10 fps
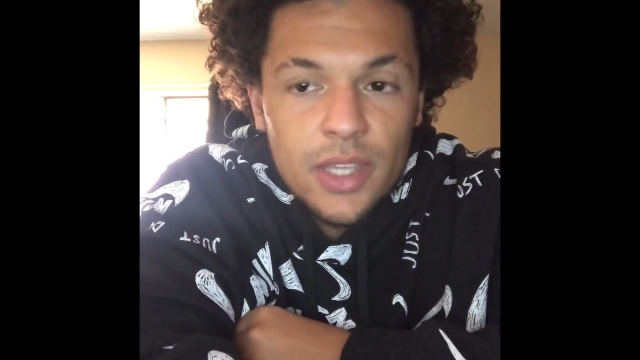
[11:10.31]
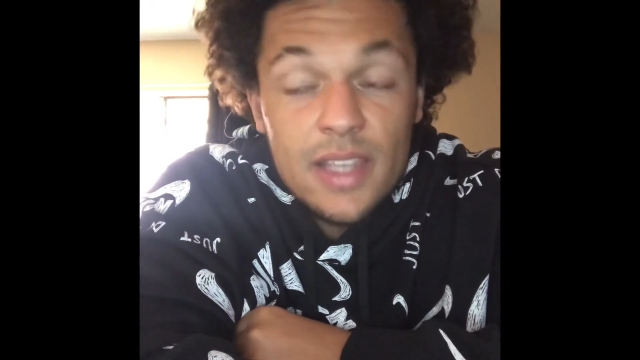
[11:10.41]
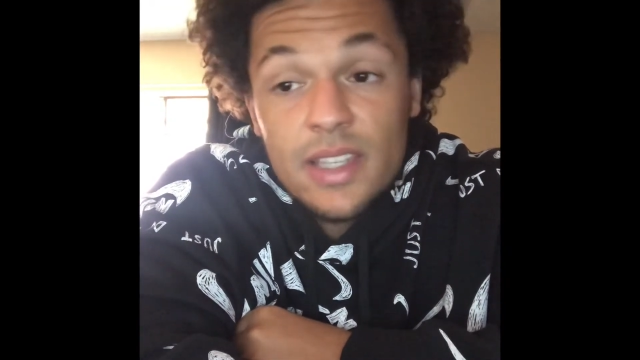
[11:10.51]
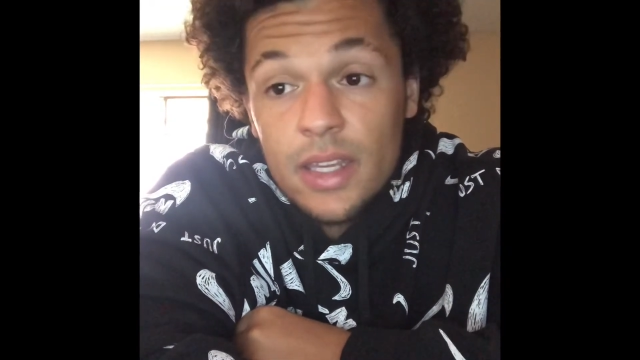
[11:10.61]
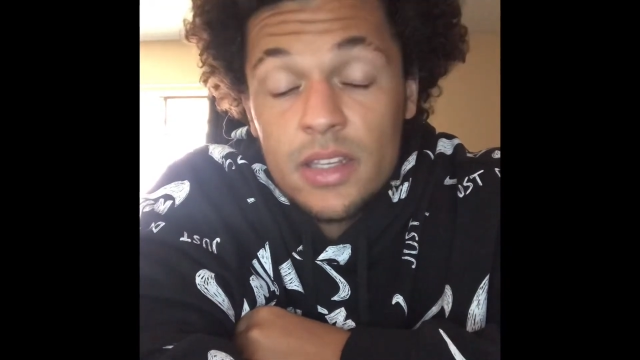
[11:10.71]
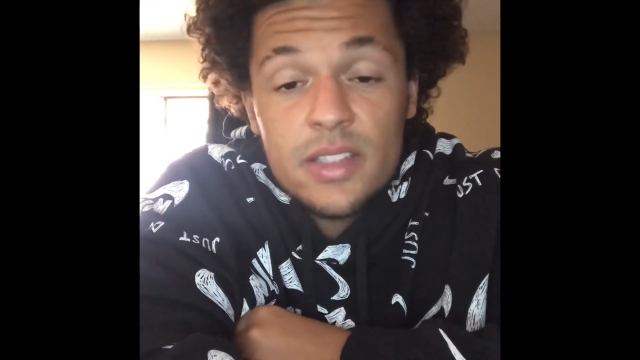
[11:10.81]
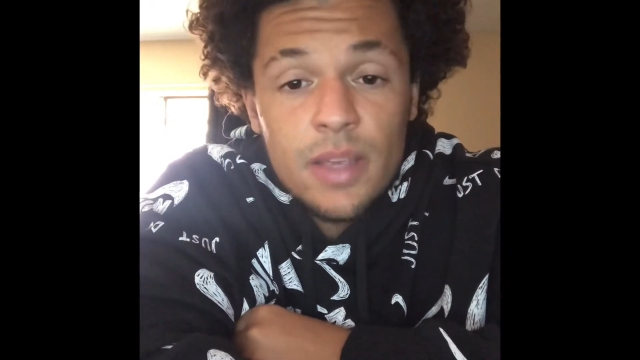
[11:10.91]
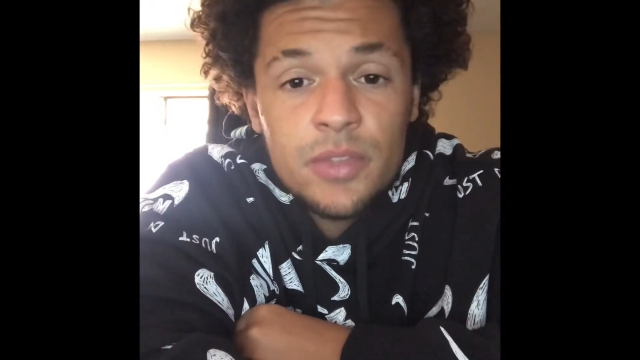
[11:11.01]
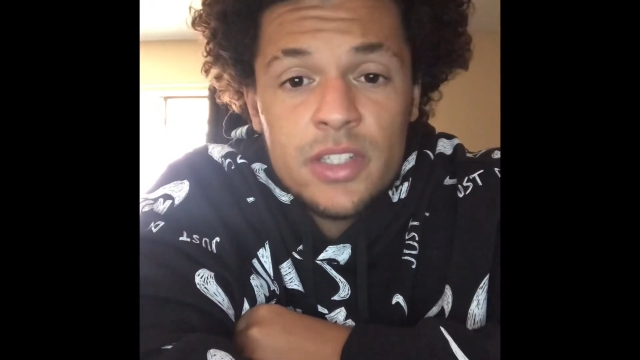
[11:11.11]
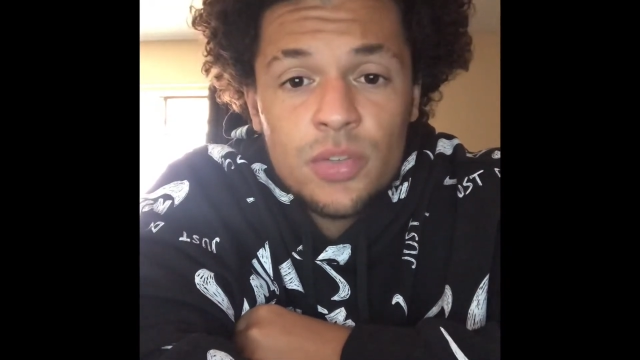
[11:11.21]
Casey Kenny does
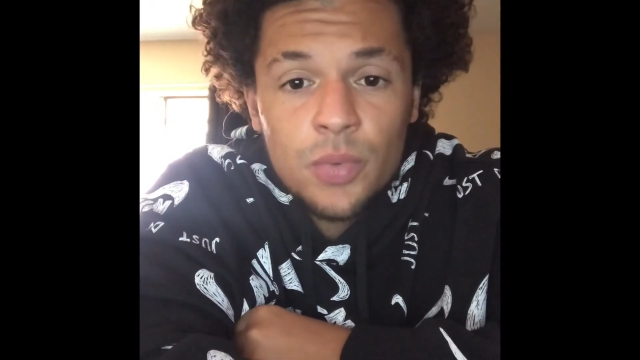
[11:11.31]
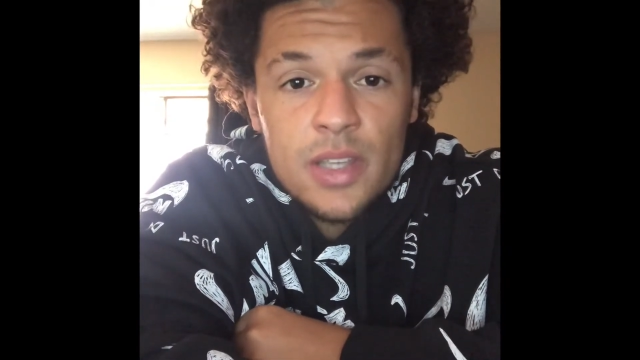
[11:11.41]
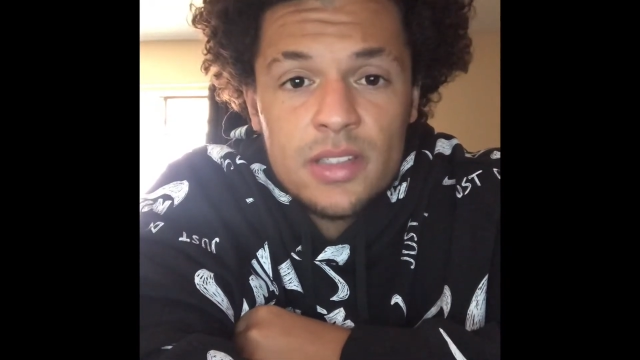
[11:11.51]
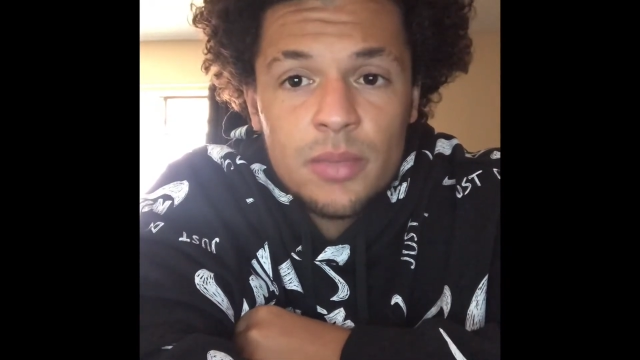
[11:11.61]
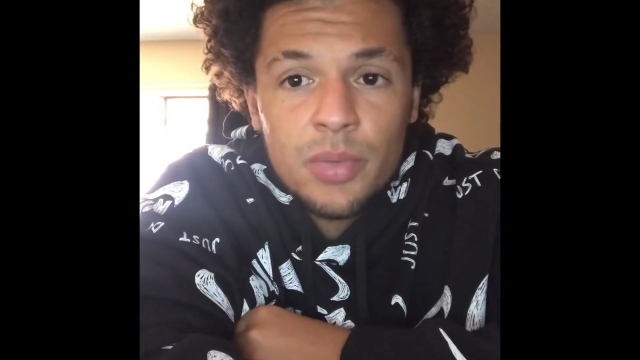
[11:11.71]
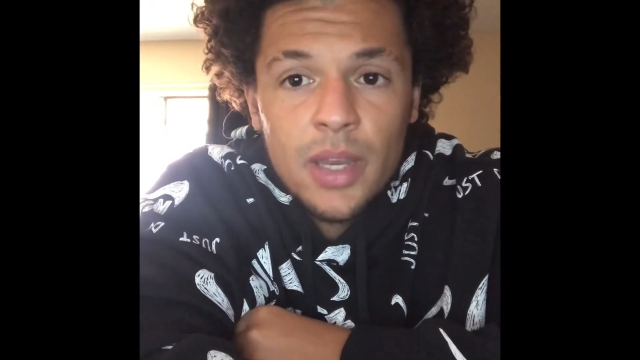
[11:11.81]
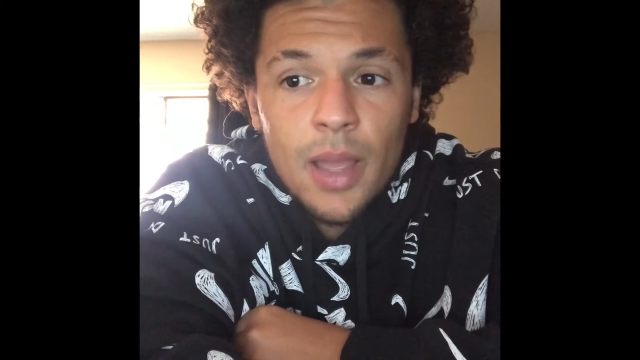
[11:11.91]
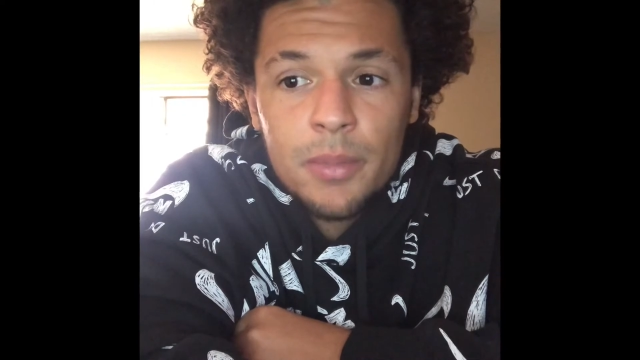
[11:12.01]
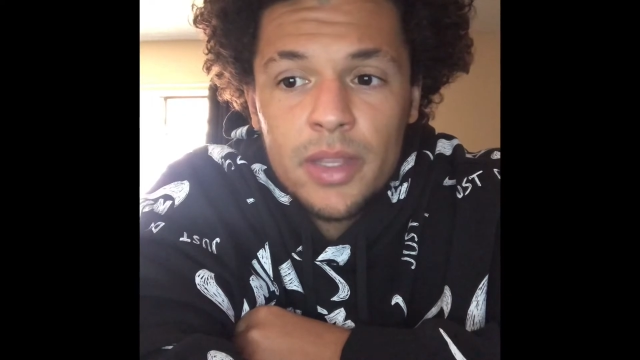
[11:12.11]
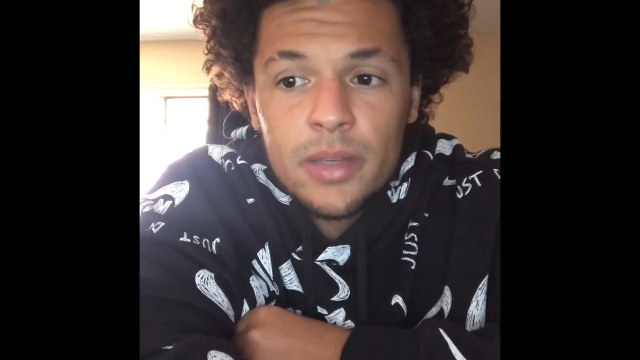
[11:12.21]
have decent wrestling, but
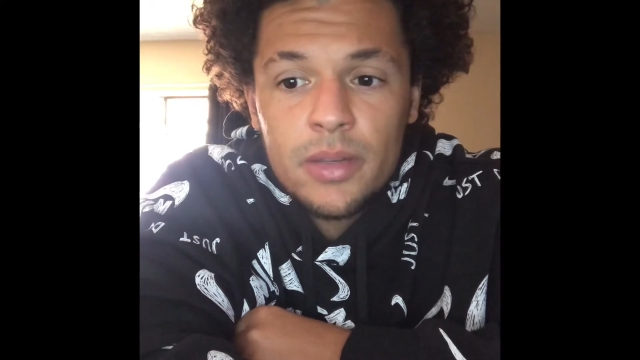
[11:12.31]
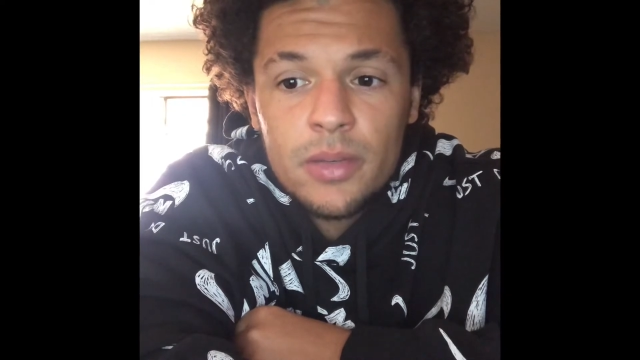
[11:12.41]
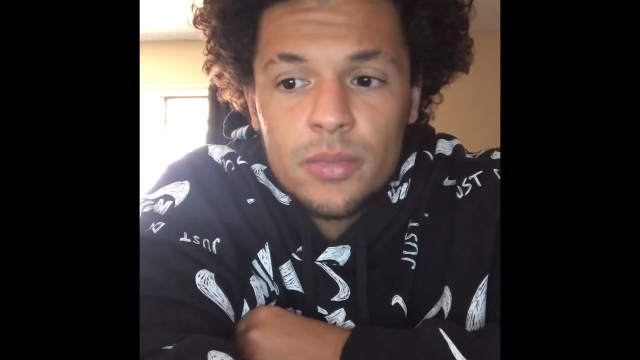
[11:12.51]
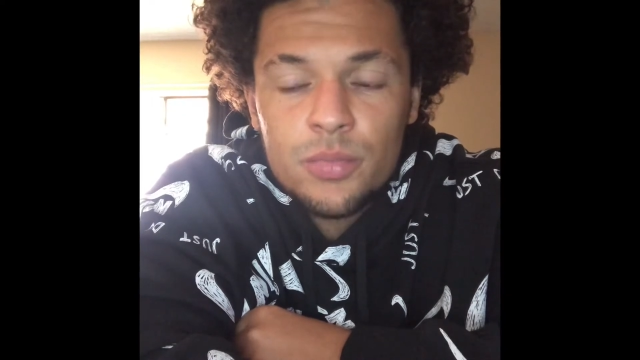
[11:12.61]
I mean,